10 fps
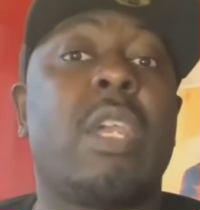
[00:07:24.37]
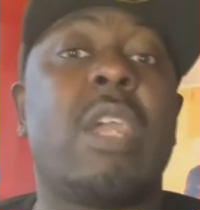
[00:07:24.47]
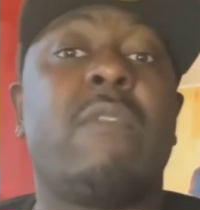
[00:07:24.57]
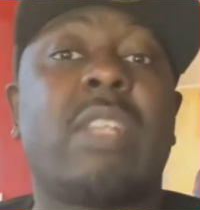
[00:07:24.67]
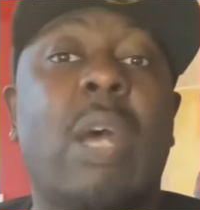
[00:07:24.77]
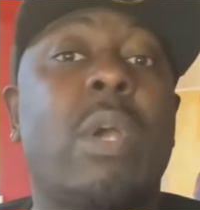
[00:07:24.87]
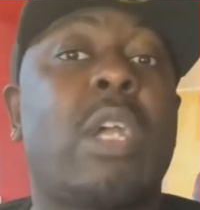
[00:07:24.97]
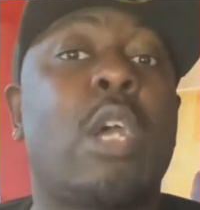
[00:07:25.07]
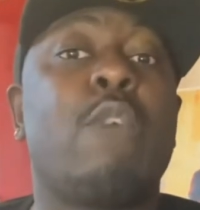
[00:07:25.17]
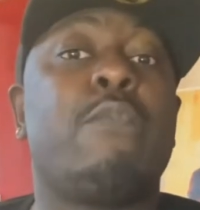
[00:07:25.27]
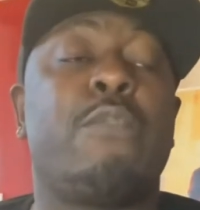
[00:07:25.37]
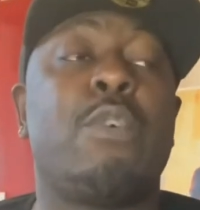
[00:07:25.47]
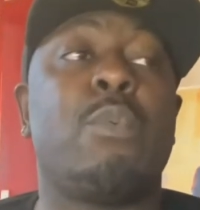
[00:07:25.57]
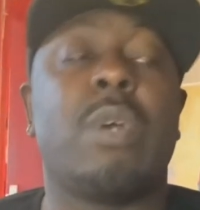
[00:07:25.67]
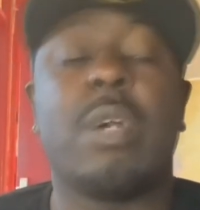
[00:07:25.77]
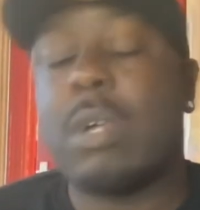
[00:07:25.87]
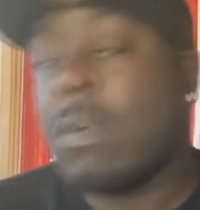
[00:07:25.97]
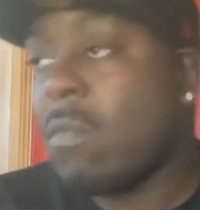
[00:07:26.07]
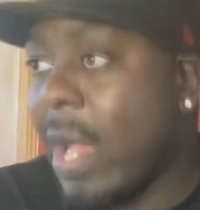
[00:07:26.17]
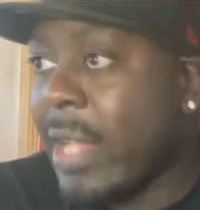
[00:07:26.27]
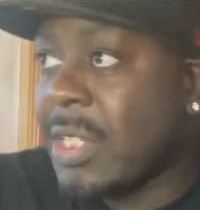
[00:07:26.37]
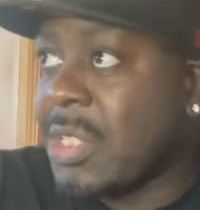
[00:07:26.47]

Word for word: era that we're going through, right?